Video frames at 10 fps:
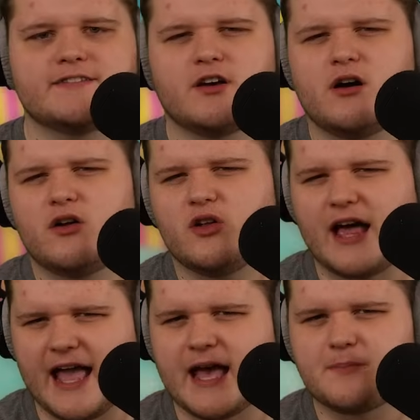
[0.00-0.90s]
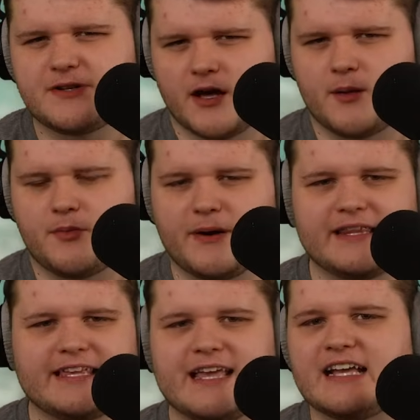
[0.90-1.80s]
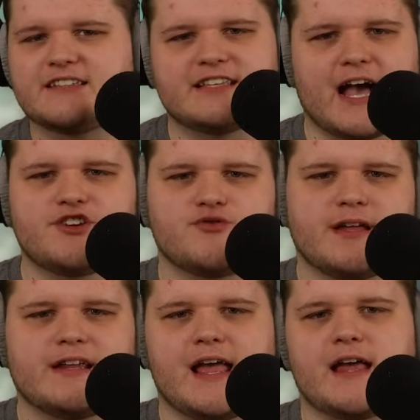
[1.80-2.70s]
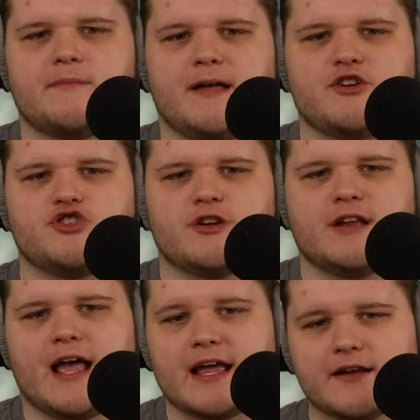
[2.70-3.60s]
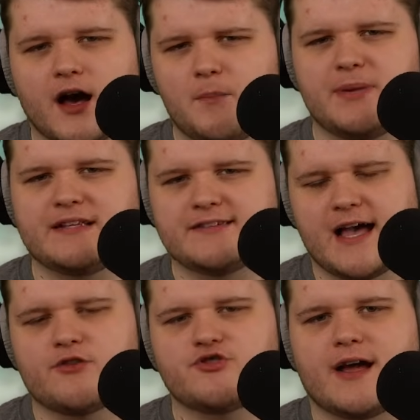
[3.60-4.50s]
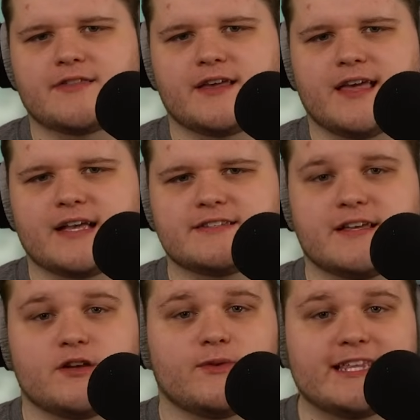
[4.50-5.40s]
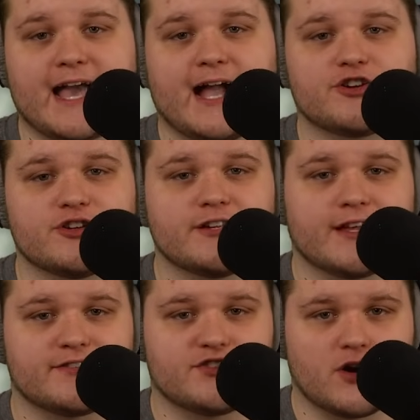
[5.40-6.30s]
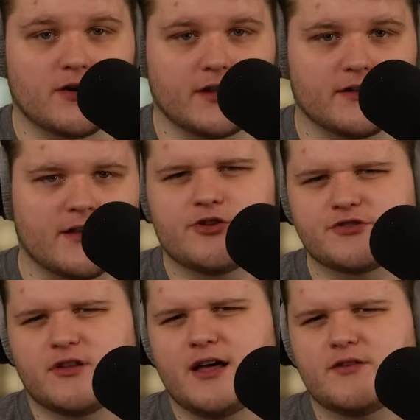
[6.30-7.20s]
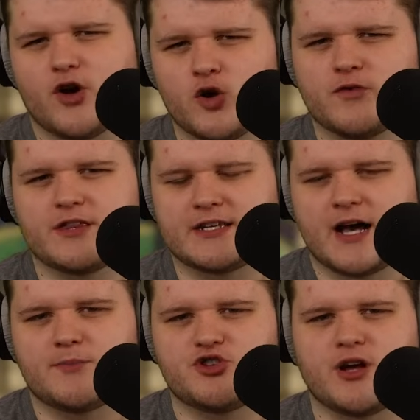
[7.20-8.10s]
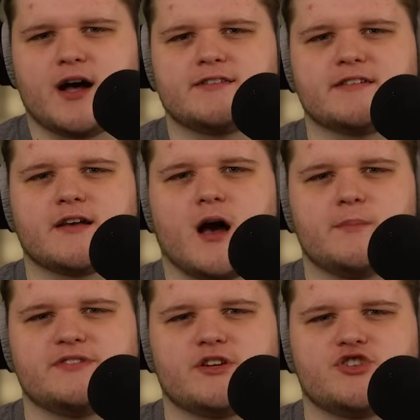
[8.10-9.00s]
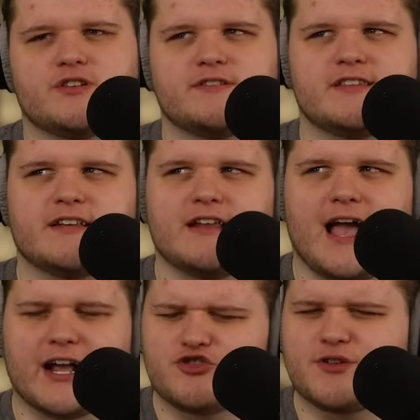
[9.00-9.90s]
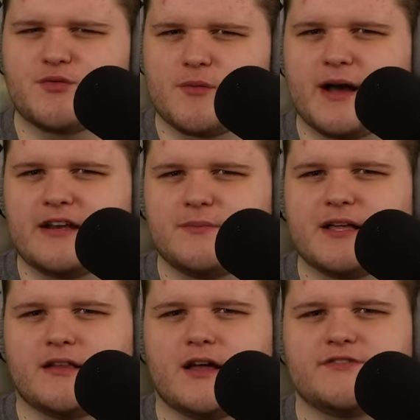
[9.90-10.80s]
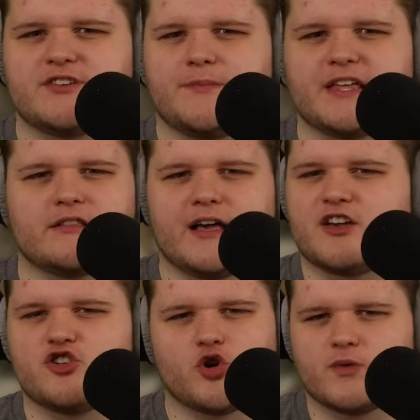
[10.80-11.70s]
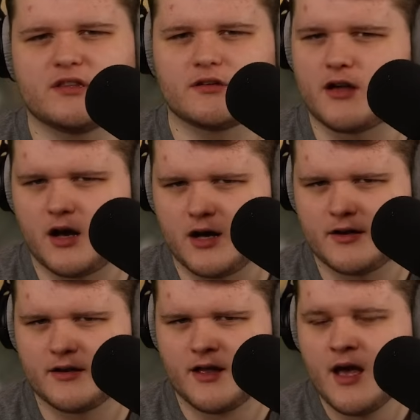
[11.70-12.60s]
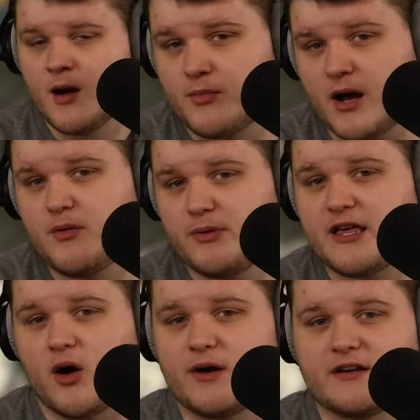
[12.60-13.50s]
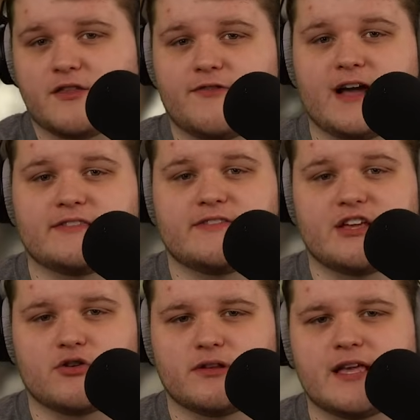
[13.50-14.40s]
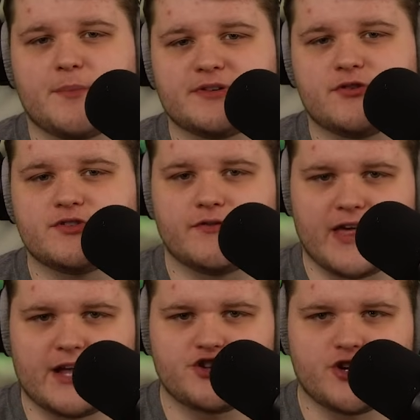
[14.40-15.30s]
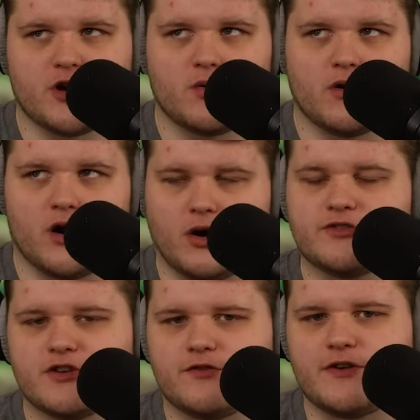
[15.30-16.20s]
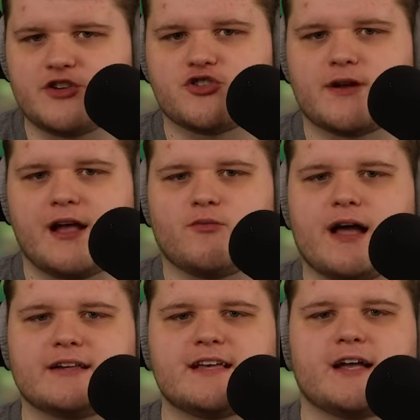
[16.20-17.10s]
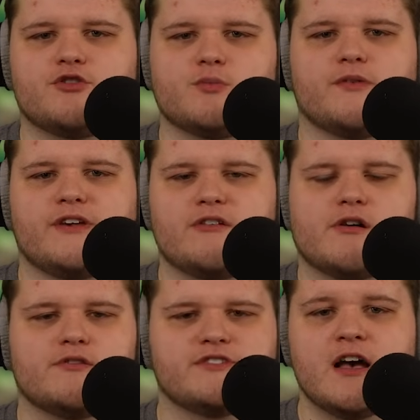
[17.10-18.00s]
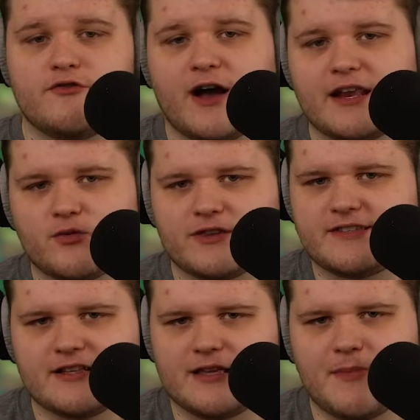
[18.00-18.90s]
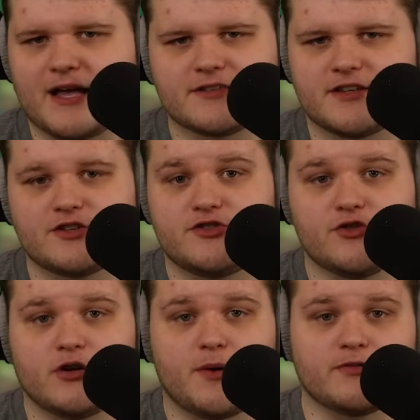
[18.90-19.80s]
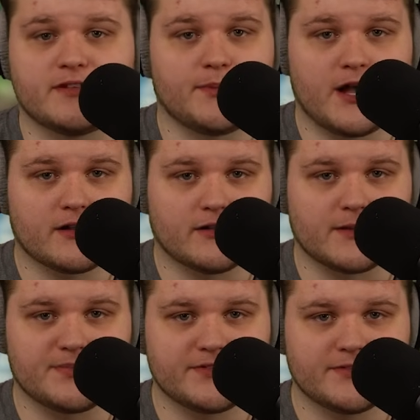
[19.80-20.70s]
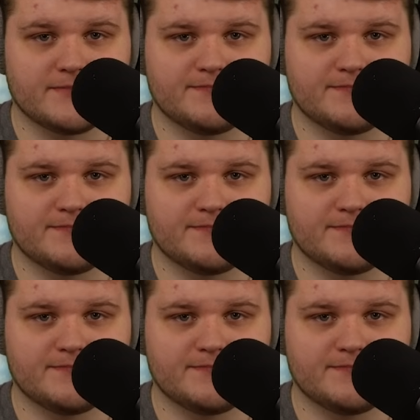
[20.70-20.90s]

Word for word: it's all amped up by the exaggerated animation and upbeat soundtrack that kicks in when the action gets started. There's a lot of over the top shots and compositions that actually reminded me a lot of something like Gurren Lagann, probably owing to the fact that the early episodes of that show also feature a ragtag group of heroes fighting with silly mechs in a pseudo post apocalypse